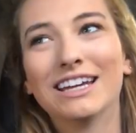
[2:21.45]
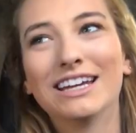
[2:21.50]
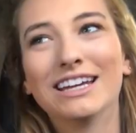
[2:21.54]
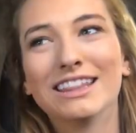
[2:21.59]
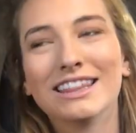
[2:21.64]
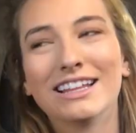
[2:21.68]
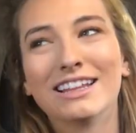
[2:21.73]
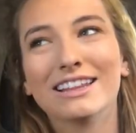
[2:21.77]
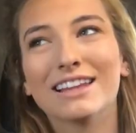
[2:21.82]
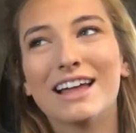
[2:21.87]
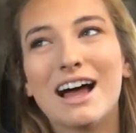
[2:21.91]

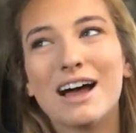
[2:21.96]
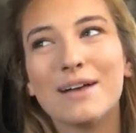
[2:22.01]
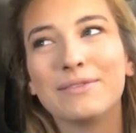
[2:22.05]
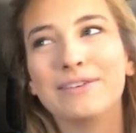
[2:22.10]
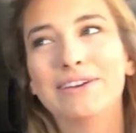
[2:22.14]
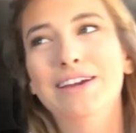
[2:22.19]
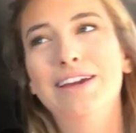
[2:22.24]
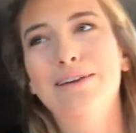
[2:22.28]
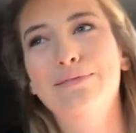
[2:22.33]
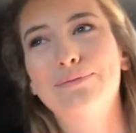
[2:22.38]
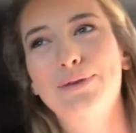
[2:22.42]
in the
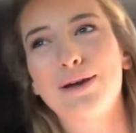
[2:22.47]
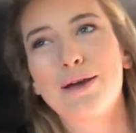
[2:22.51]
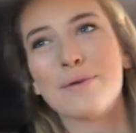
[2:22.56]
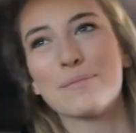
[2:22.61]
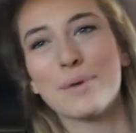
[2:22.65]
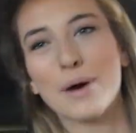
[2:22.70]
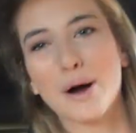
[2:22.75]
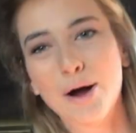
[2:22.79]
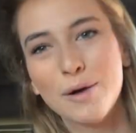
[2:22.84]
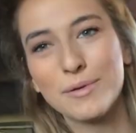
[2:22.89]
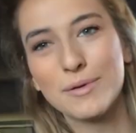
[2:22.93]
lobby of my
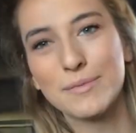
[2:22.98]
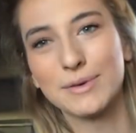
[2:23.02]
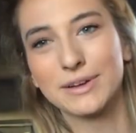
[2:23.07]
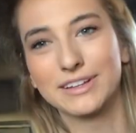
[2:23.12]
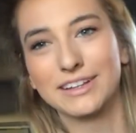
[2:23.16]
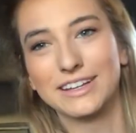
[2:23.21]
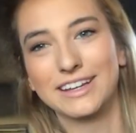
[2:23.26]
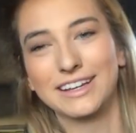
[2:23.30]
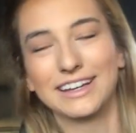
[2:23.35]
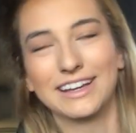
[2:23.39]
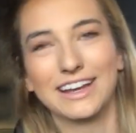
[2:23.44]
apartment
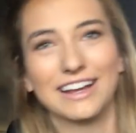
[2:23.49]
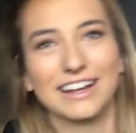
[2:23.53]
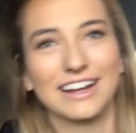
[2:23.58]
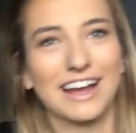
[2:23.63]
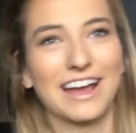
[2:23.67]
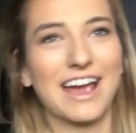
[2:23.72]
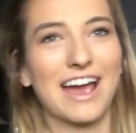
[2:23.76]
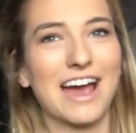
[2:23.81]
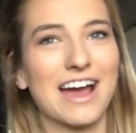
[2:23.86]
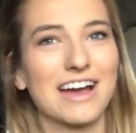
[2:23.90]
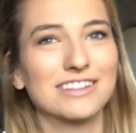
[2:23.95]
building and
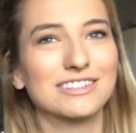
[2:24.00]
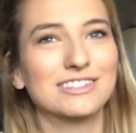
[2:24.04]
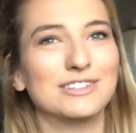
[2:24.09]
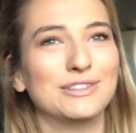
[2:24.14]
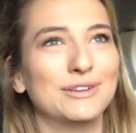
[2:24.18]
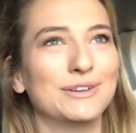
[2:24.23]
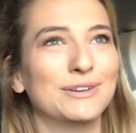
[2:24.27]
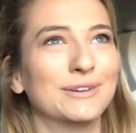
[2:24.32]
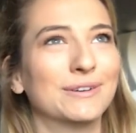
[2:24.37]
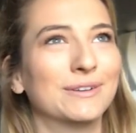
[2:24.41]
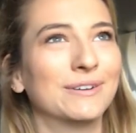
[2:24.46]
I had
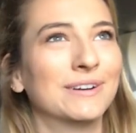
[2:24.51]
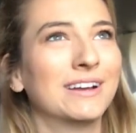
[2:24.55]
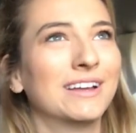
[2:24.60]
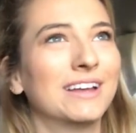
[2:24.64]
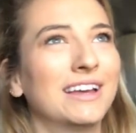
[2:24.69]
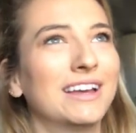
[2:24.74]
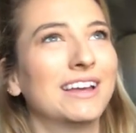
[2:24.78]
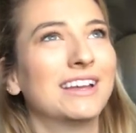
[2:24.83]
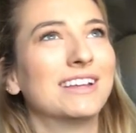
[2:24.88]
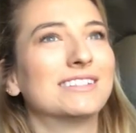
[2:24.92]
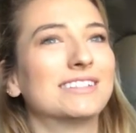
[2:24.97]
to
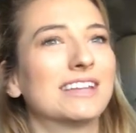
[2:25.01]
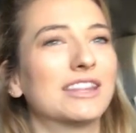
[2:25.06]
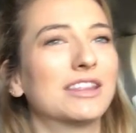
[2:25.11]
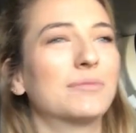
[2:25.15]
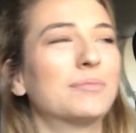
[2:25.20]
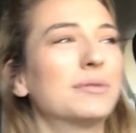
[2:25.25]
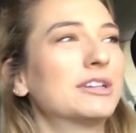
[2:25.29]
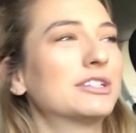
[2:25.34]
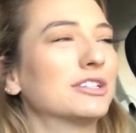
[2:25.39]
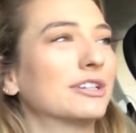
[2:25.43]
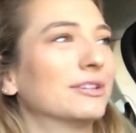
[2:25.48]
take the
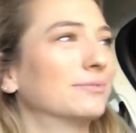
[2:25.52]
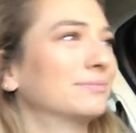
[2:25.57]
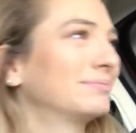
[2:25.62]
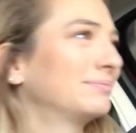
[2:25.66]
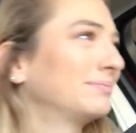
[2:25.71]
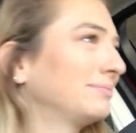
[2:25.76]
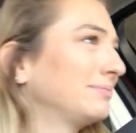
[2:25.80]
picture.